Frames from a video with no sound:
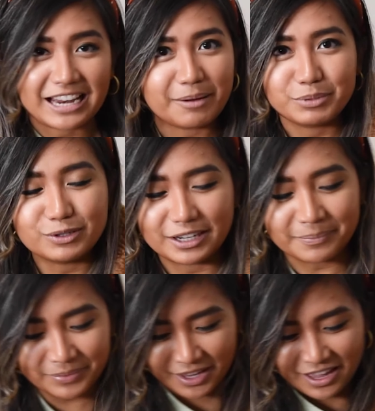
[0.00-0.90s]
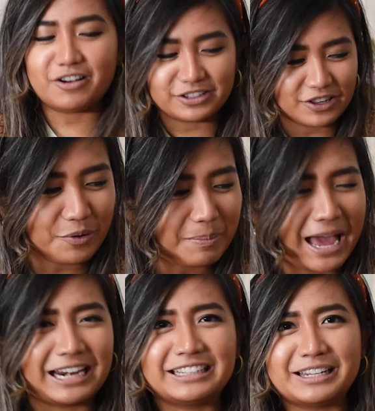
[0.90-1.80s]
not Beauty. Also
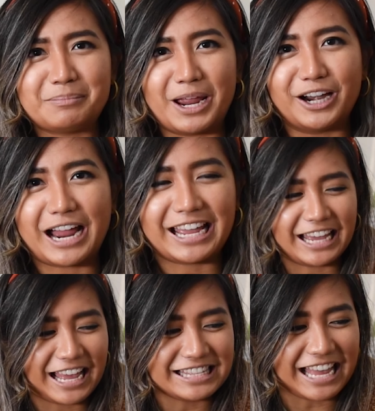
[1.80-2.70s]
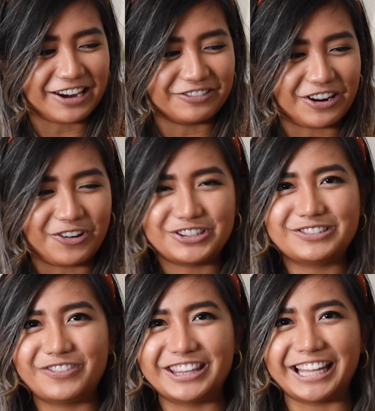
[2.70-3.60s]
Paddington Bear, I guess, I don't know,
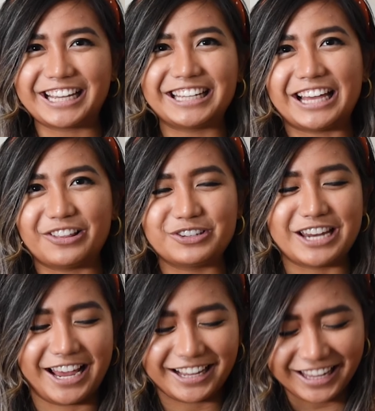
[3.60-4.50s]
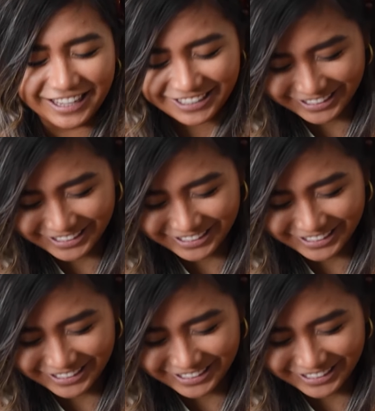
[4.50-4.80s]
with like a yellow jacket.